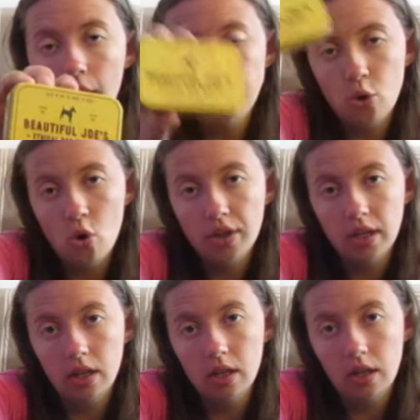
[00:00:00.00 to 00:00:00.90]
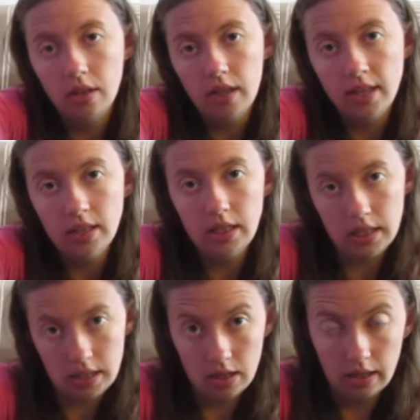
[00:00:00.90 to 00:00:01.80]
a dog in need
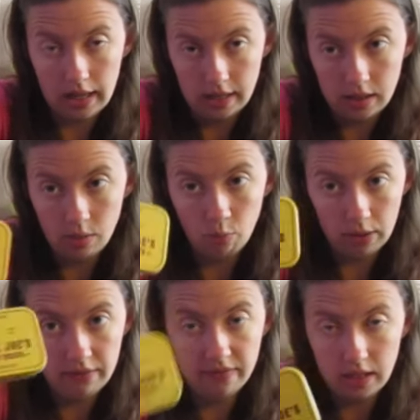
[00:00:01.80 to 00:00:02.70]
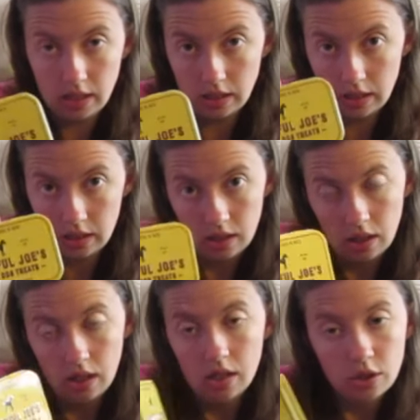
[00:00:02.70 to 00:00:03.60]
gets one of these.
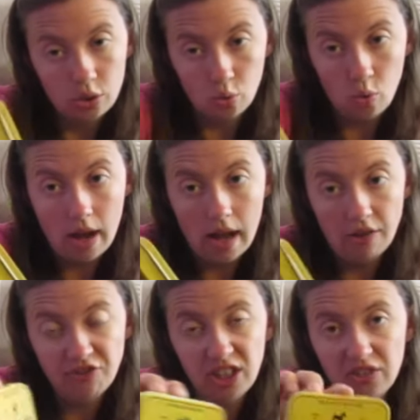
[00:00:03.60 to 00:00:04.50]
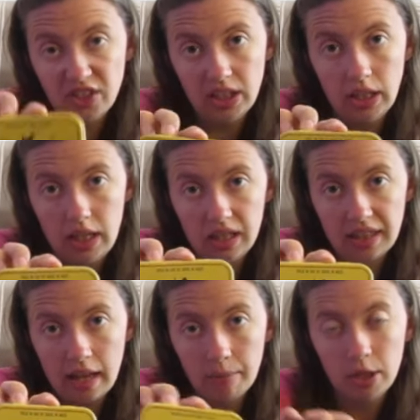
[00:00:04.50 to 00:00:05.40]
So I really, really like
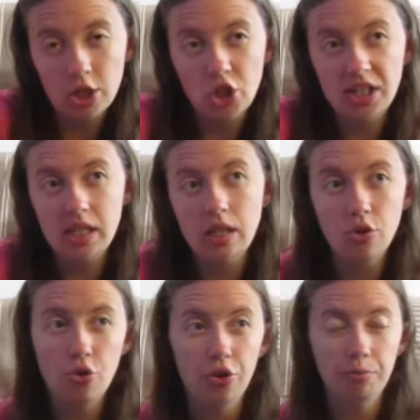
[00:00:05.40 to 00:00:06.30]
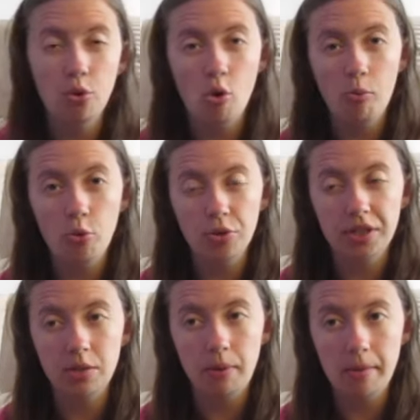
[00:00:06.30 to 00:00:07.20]
that, because you see on
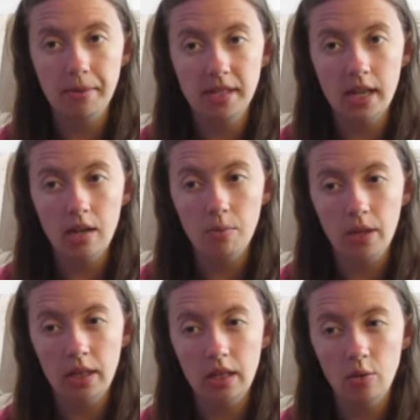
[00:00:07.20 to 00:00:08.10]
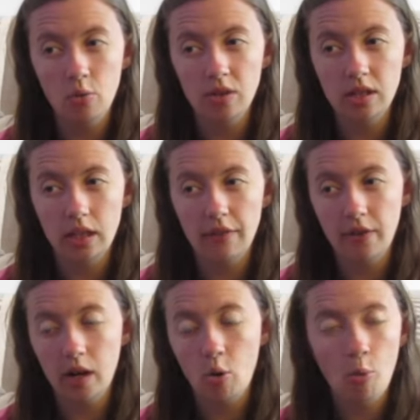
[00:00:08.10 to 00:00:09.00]
PawPost's website when they go and deliver
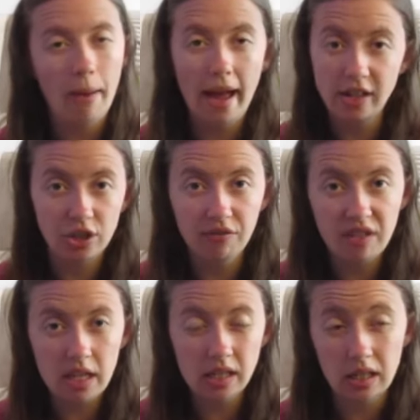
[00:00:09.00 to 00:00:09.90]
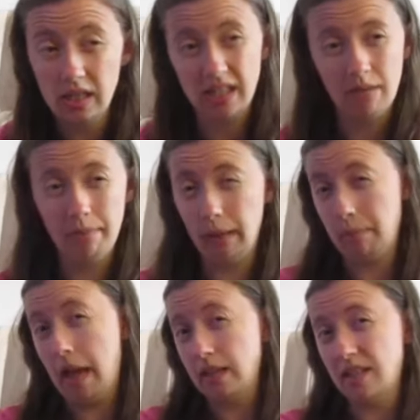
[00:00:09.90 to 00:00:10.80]
a whole batch of these, and it's like big
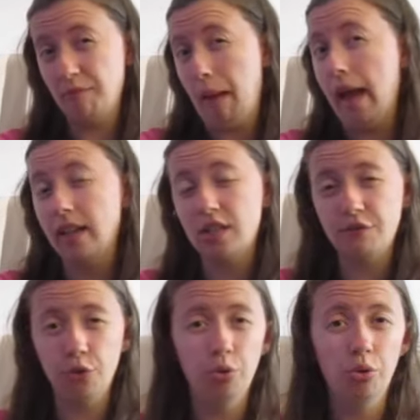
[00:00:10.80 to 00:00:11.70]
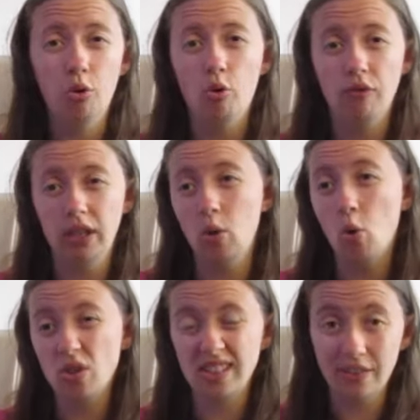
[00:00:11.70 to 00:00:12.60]
massive bags full of like
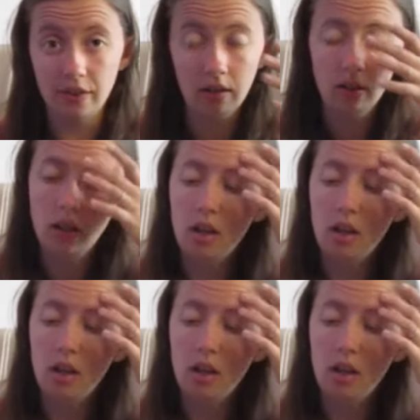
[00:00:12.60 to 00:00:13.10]
ox liver.